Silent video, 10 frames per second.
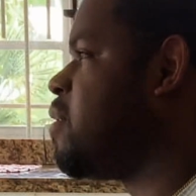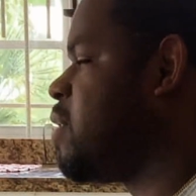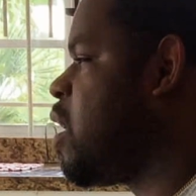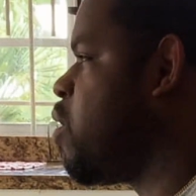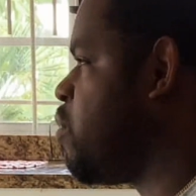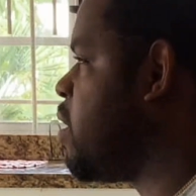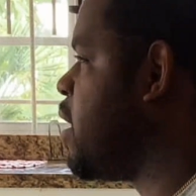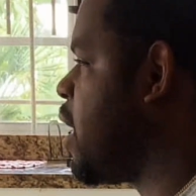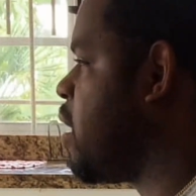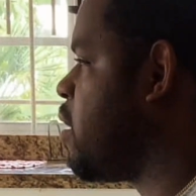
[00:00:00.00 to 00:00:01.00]
that one really
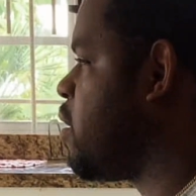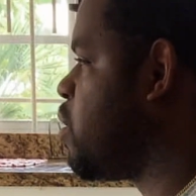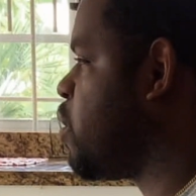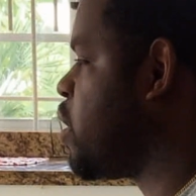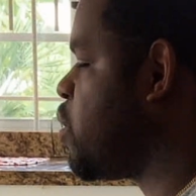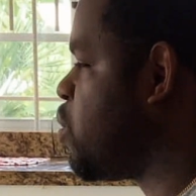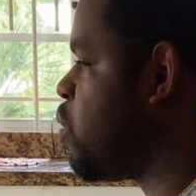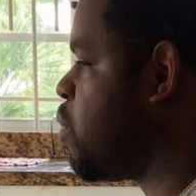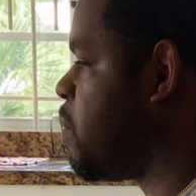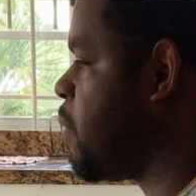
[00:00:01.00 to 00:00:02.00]
kind of took its toll
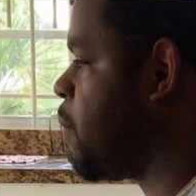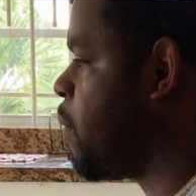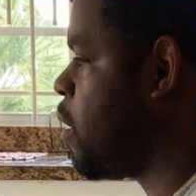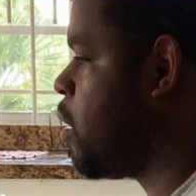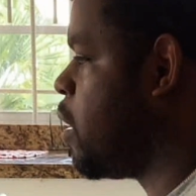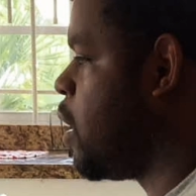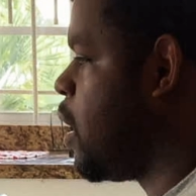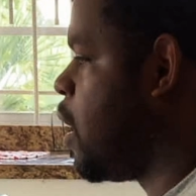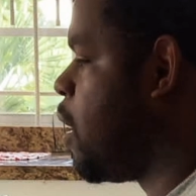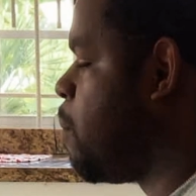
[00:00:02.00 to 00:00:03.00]
on me.
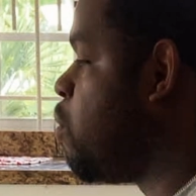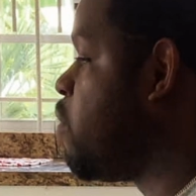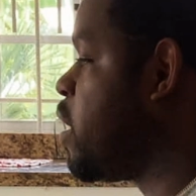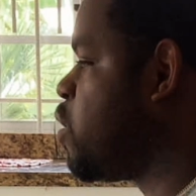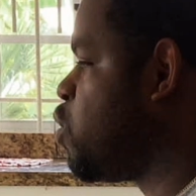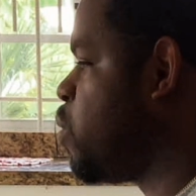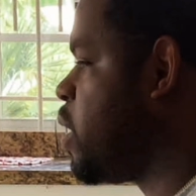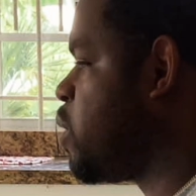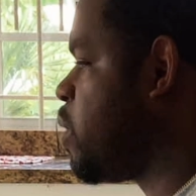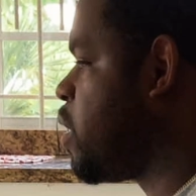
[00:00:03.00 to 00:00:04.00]
Moving into
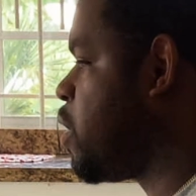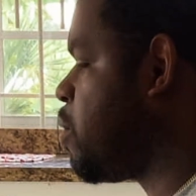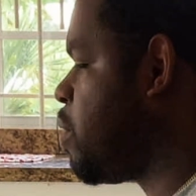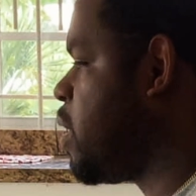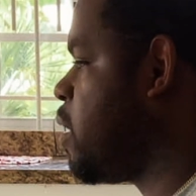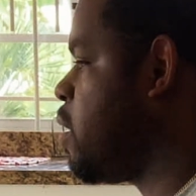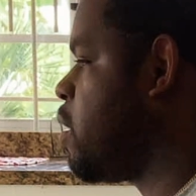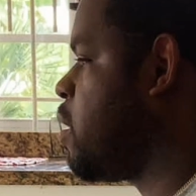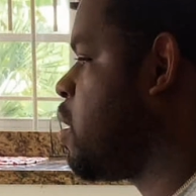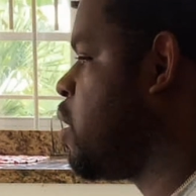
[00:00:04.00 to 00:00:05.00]
2023,
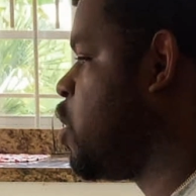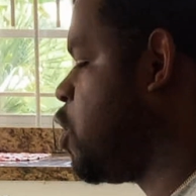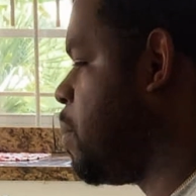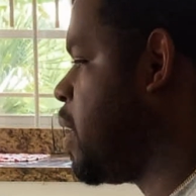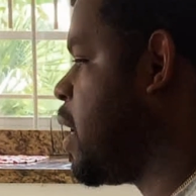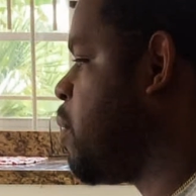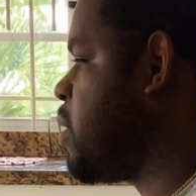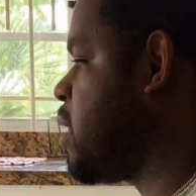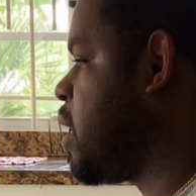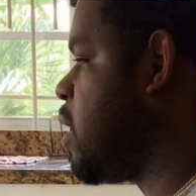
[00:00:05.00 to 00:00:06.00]
Shimin and I, we
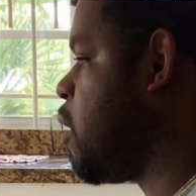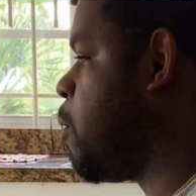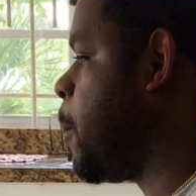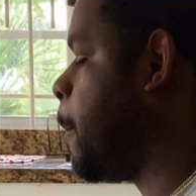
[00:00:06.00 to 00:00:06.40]
sat down,